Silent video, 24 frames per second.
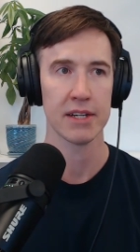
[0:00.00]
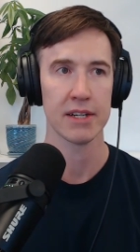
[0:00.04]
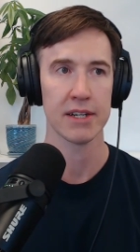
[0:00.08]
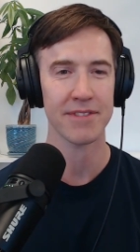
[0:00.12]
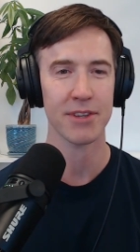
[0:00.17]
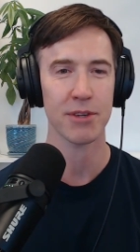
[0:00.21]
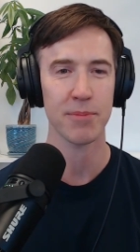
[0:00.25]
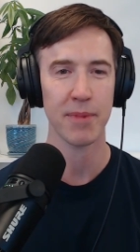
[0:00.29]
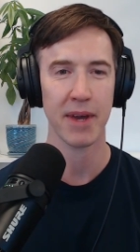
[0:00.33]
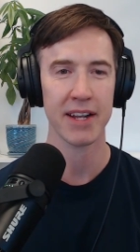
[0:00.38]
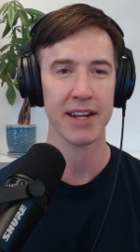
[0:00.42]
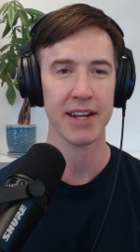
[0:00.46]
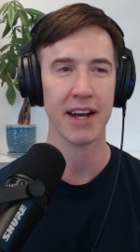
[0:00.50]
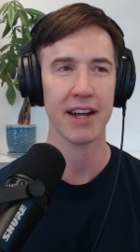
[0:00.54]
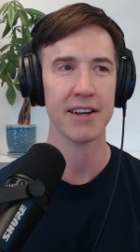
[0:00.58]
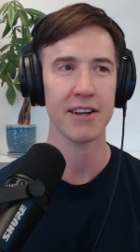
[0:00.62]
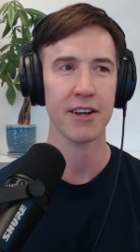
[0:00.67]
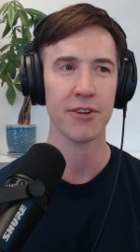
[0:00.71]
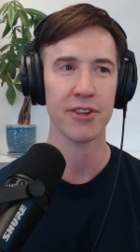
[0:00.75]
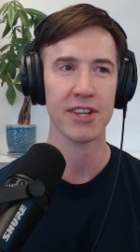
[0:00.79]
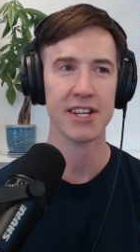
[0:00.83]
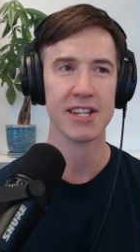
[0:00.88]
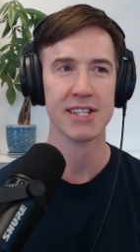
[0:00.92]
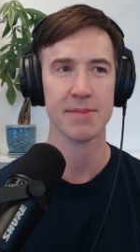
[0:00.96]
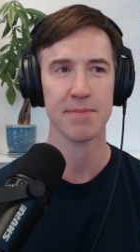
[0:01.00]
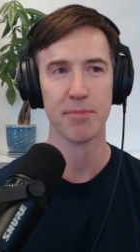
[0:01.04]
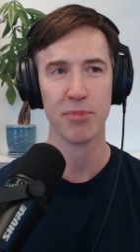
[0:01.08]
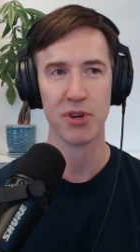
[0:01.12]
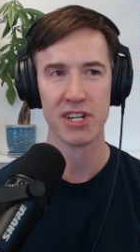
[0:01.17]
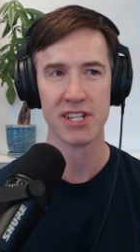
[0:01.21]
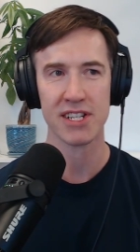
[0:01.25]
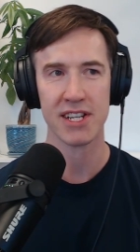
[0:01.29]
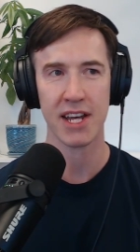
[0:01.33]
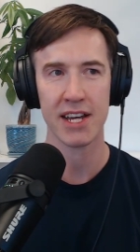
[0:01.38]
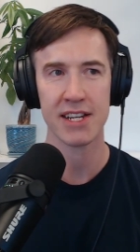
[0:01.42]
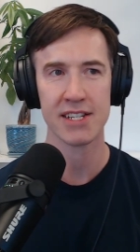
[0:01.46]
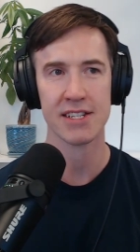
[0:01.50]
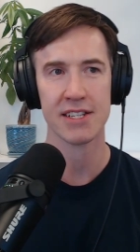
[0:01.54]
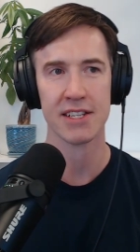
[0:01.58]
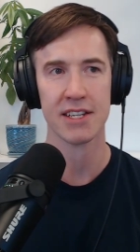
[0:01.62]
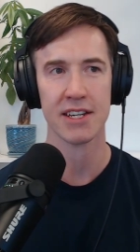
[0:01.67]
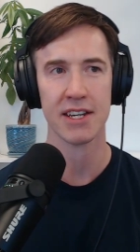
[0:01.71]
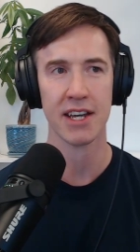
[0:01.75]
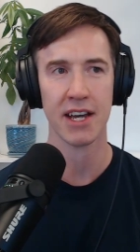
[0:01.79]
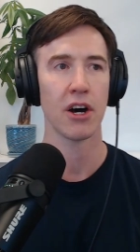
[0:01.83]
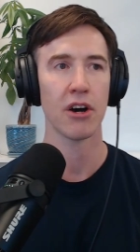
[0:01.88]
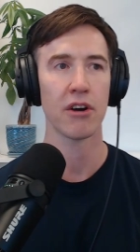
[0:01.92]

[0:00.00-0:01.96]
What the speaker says: You may not know this precisely.